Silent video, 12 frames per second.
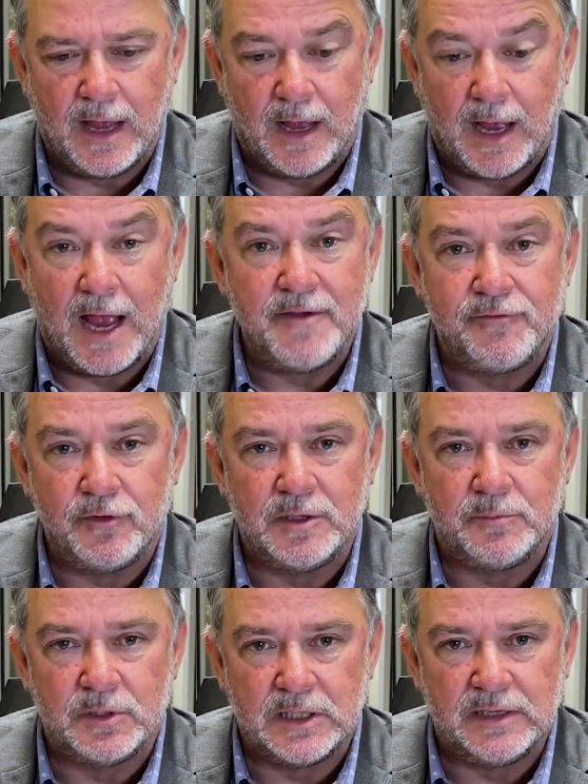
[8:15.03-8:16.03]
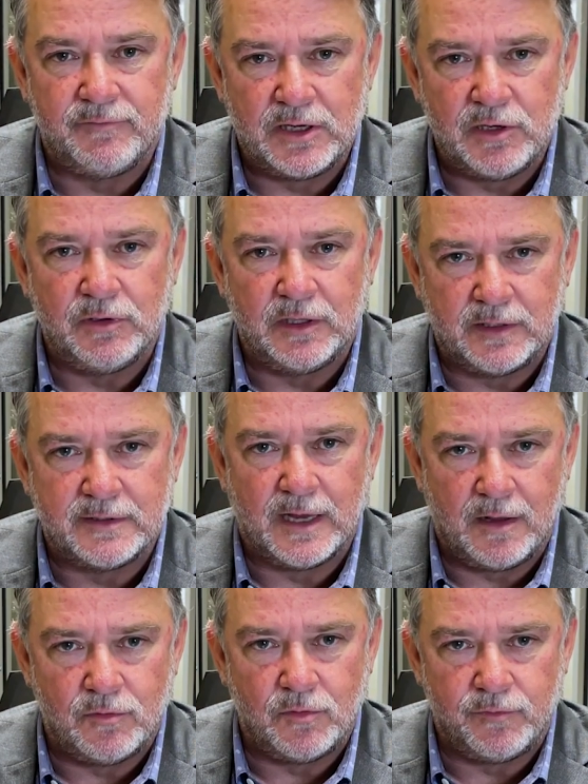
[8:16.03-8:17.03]
I fully believe that you need to
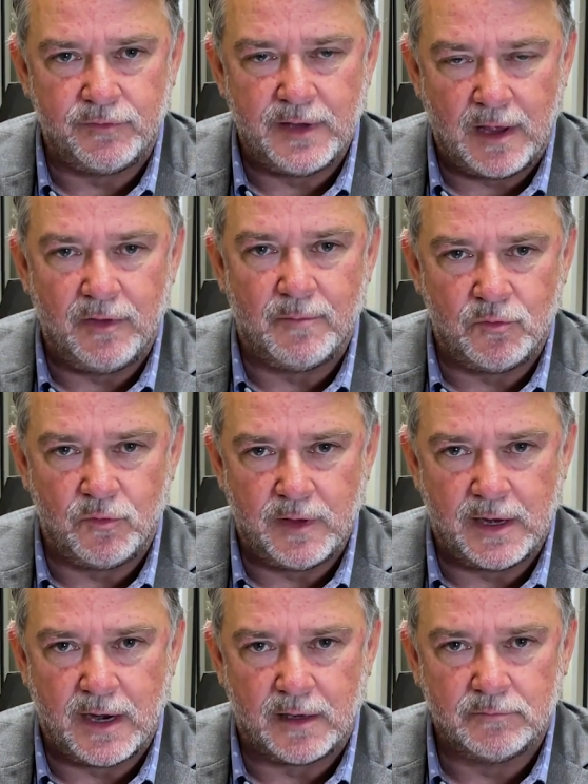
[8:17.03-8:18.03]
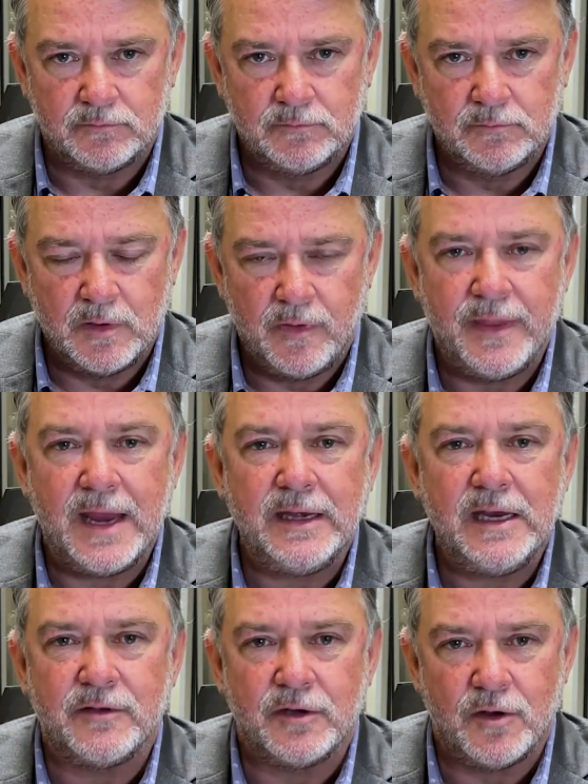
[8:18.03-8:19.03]
tell them who they are. They
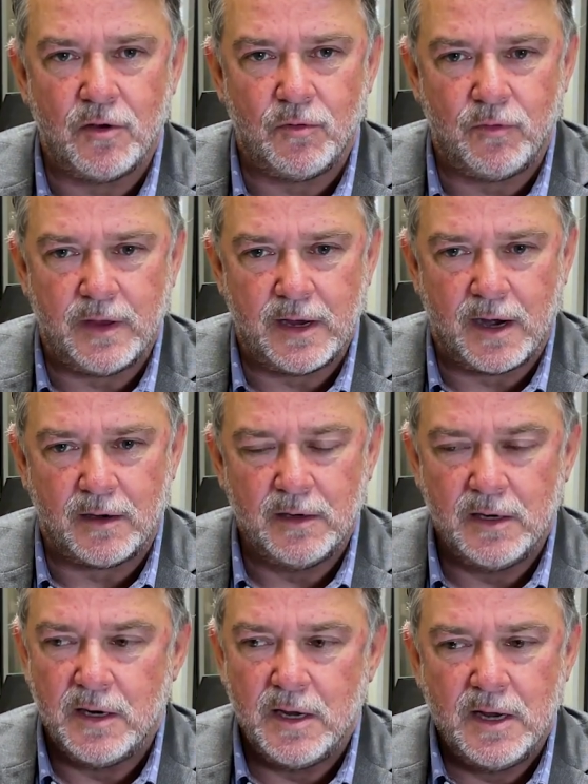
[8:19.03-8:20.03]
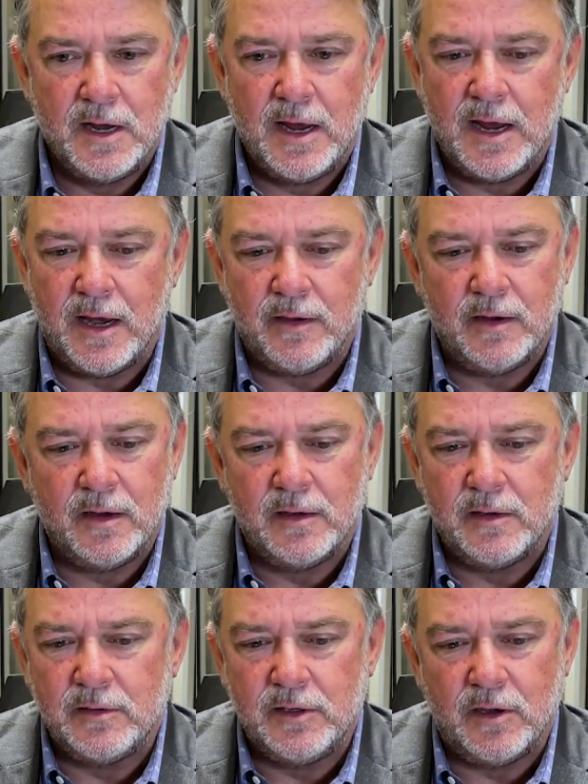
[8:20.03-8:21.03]
need to know who they are. And
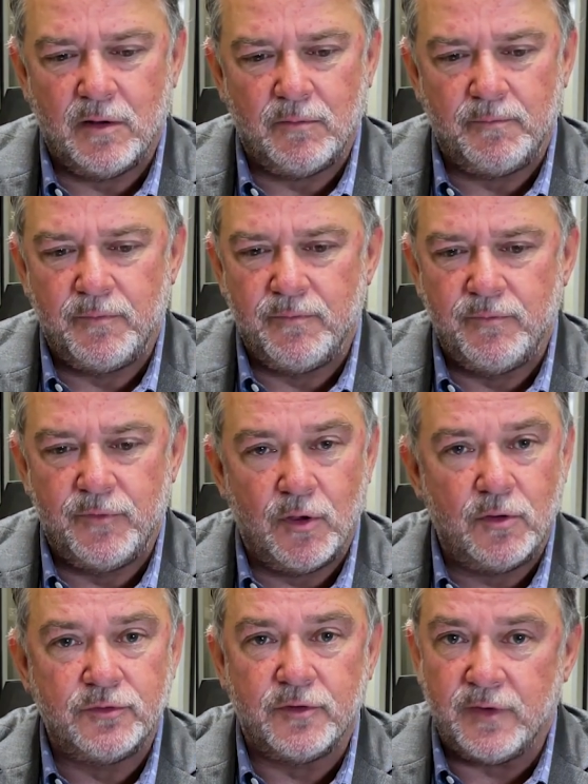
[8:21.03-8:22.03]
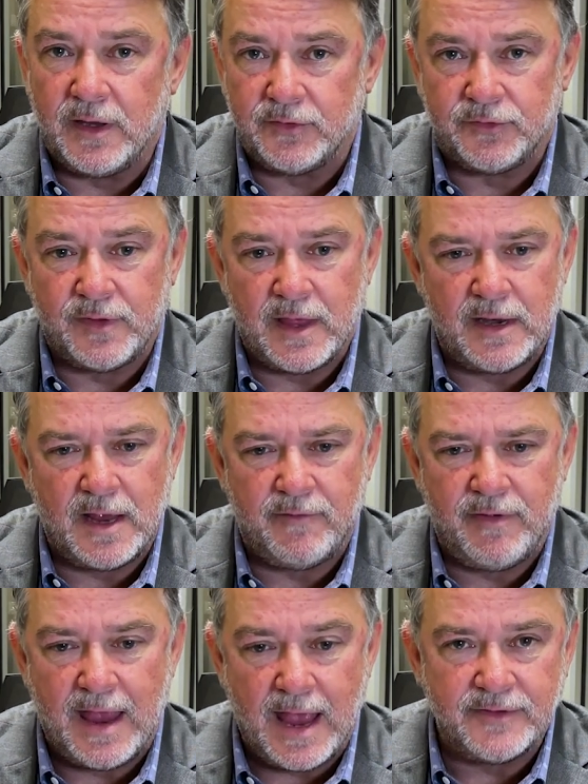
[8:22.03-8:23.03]
those of us that
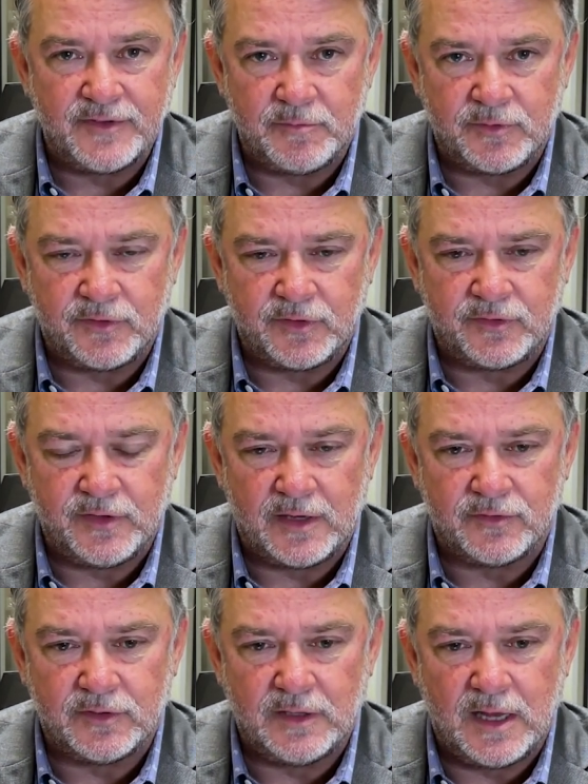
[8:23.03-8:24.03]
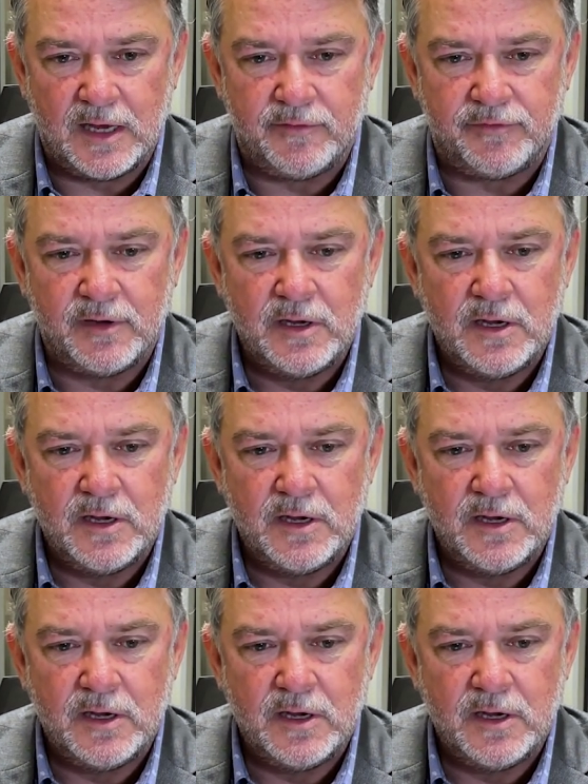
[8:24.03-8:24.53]
have had some success in life